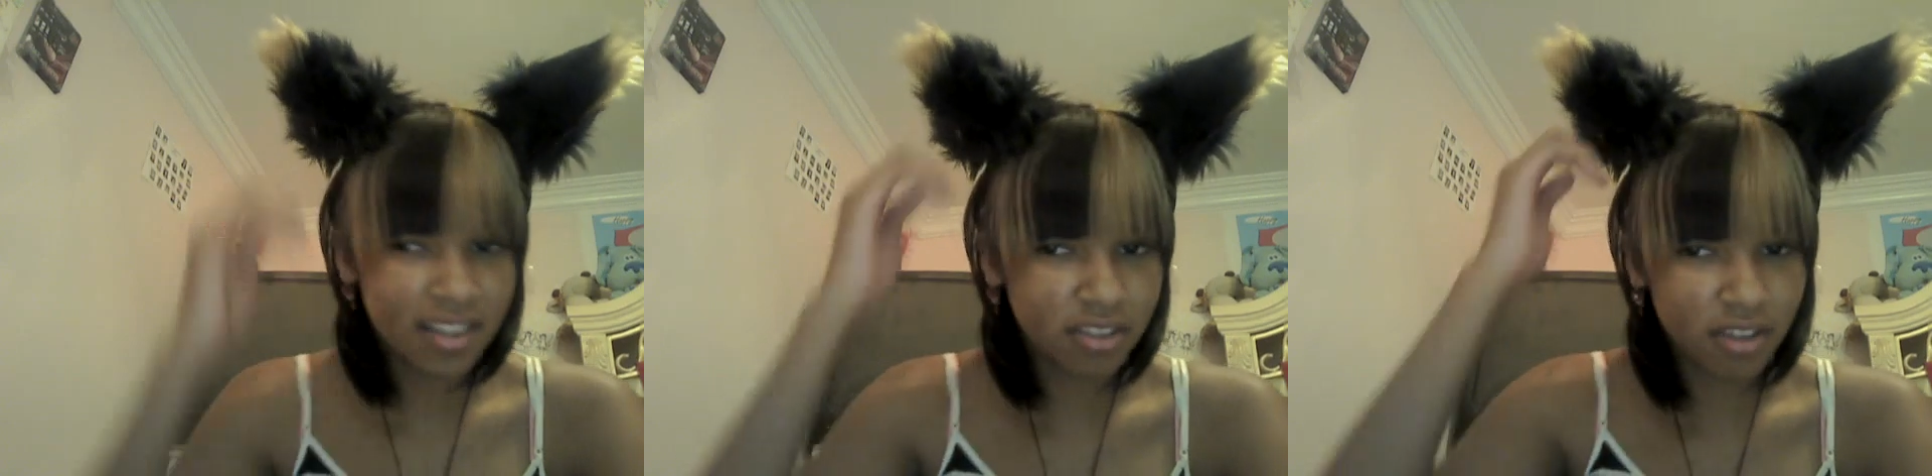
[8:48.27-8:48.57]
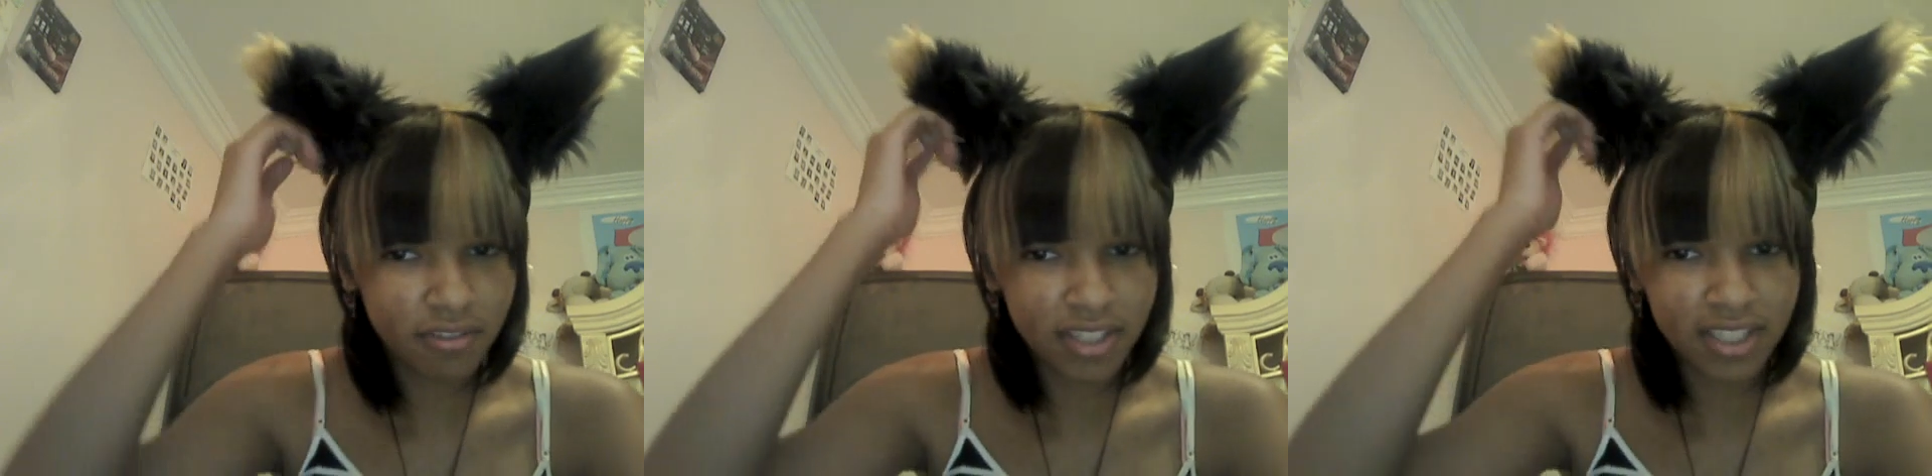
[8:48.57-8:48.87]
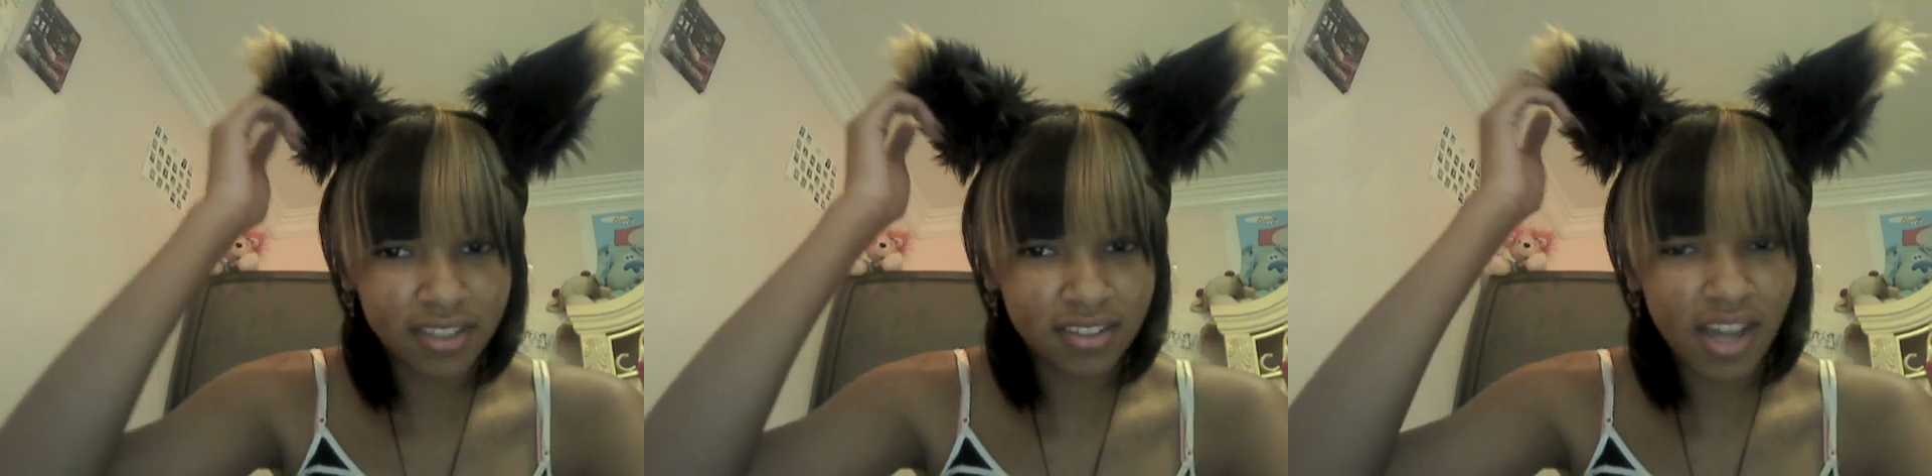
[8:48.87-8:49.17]
I love
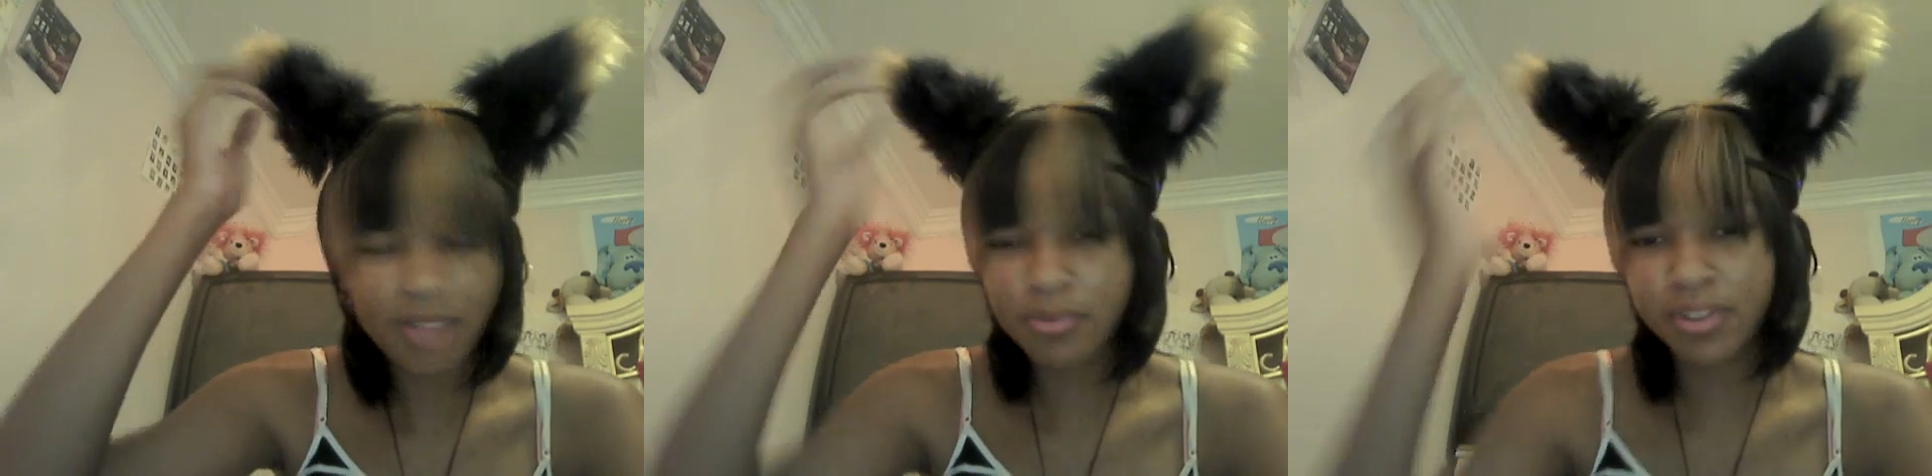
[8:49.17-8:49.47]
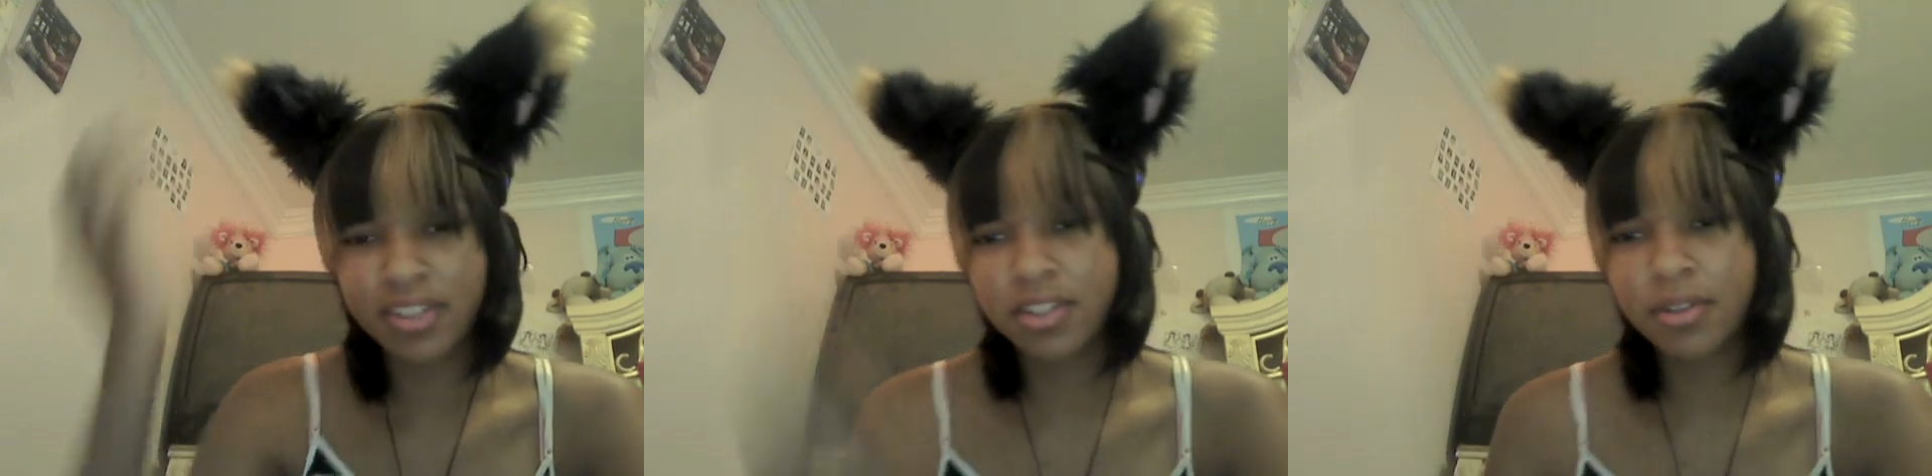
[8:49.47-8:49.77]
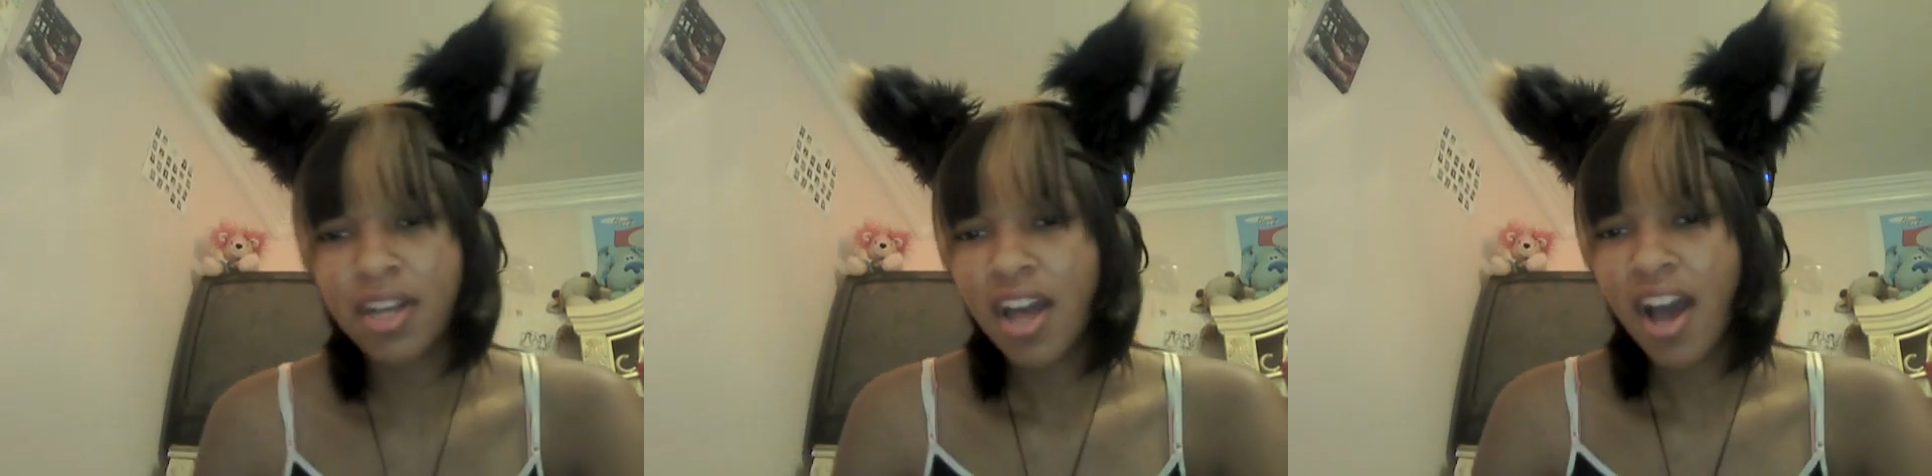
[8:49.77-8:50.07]
it. I really do.